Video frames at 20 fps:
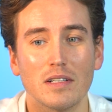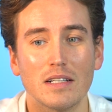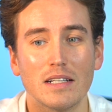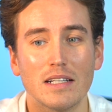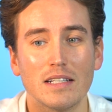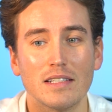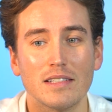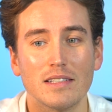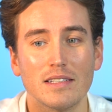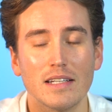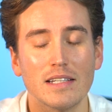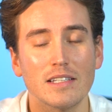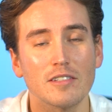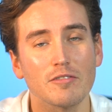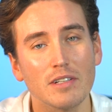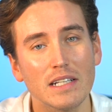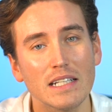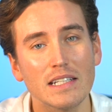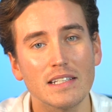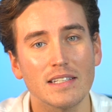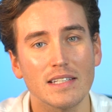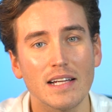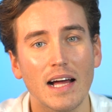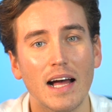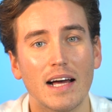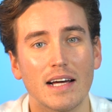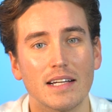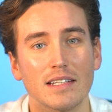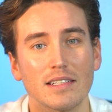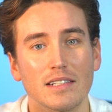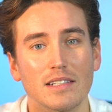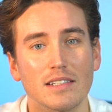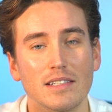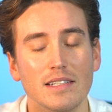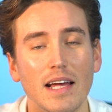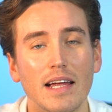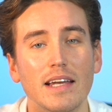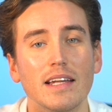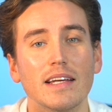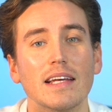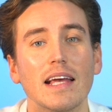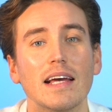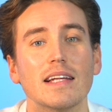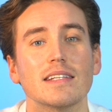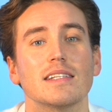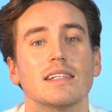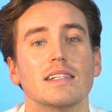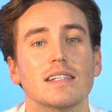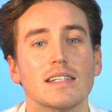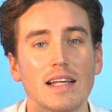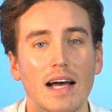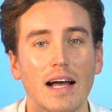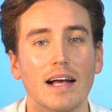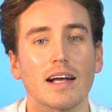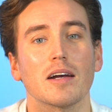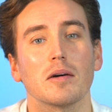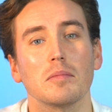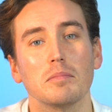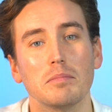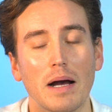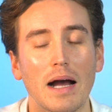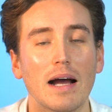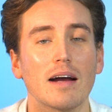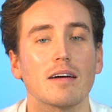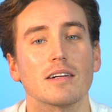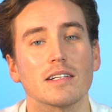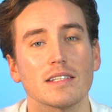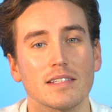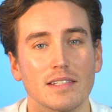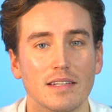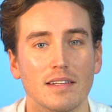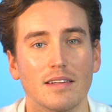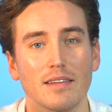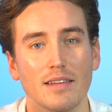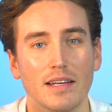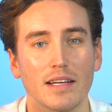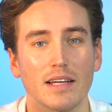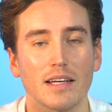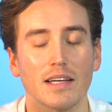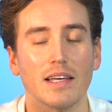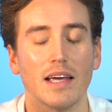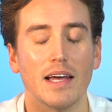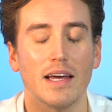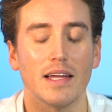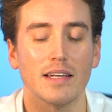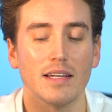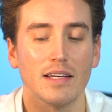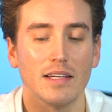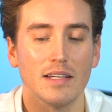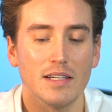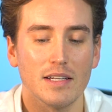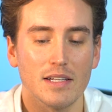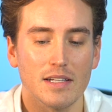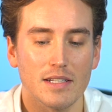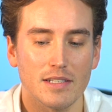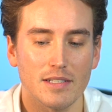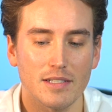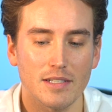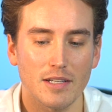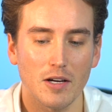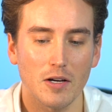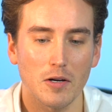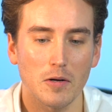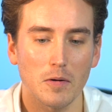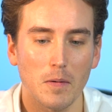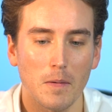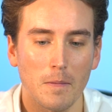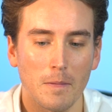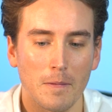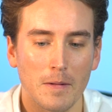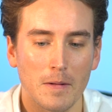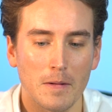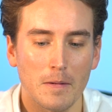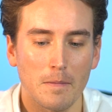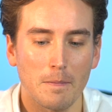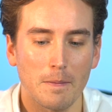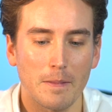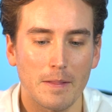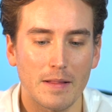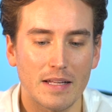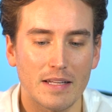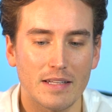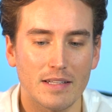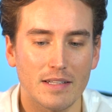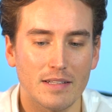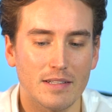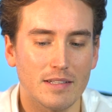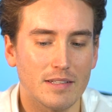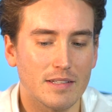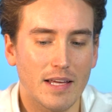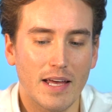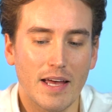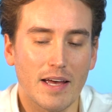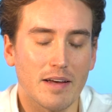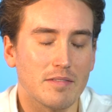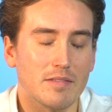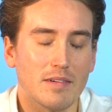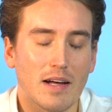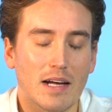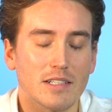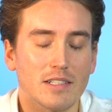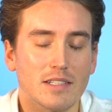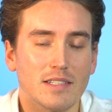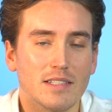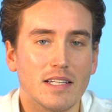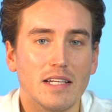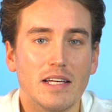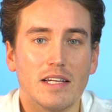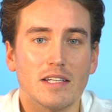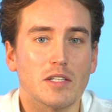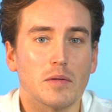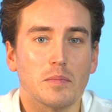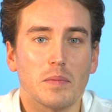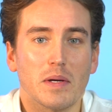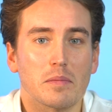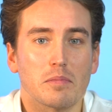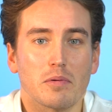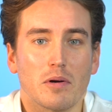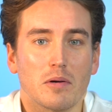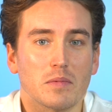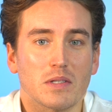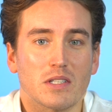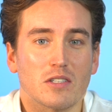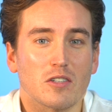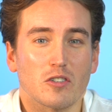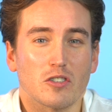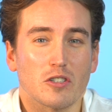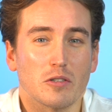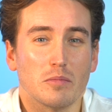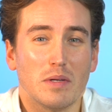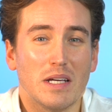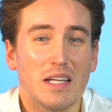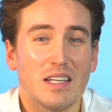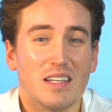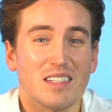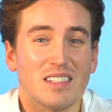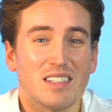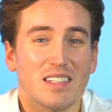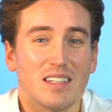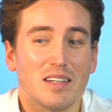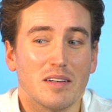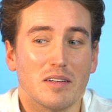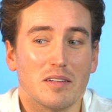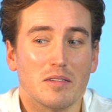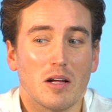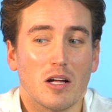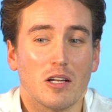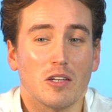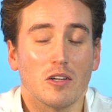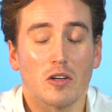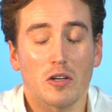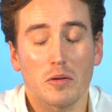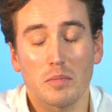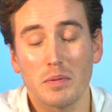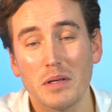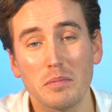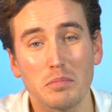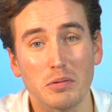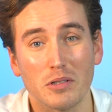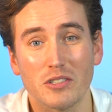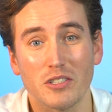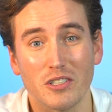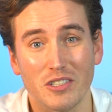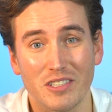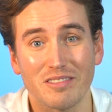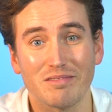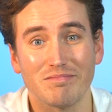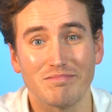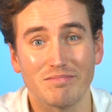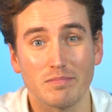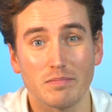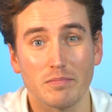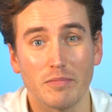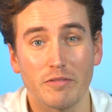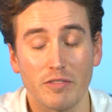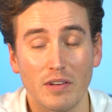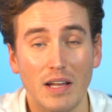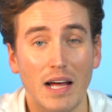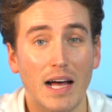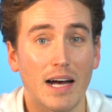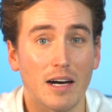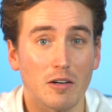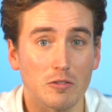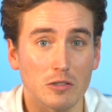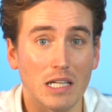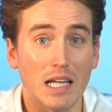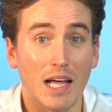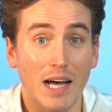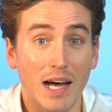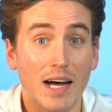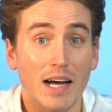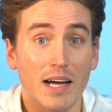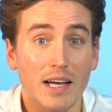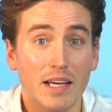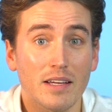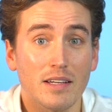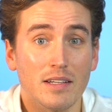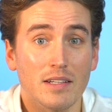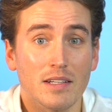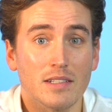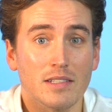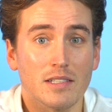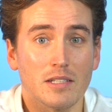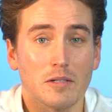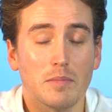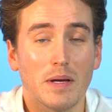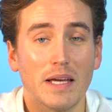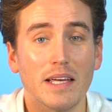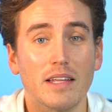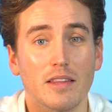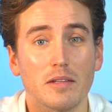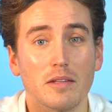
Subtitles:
it's really sad because then it gets into that comparison thing again. So, yeah, I just see it as a big problem with social media is that a lot of people just flat out lie to make